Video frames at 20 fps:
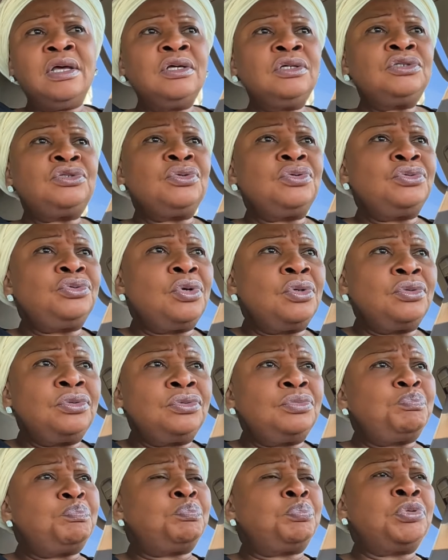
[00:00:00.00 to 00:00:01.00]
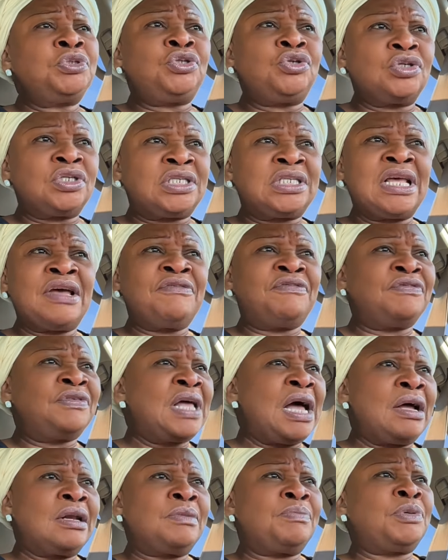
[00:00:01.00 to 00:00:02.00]
So don't put yourself
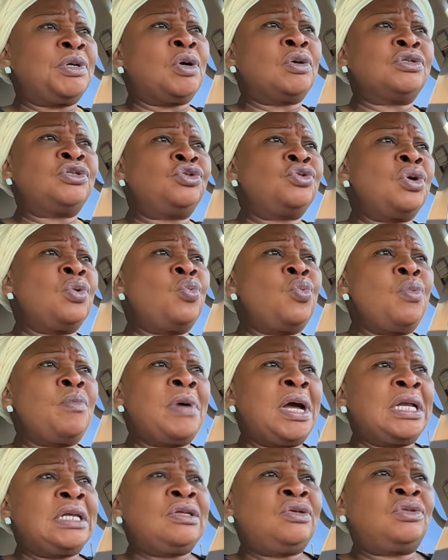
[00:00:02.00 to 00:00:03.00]
down because you're a woman.